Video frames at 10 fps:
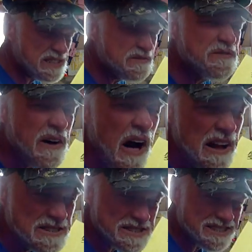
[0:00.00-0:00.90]
and
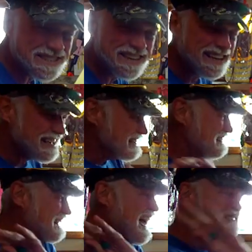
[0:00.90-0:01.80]
function
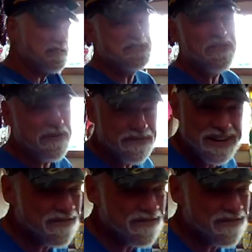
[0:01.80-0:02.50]
that have no real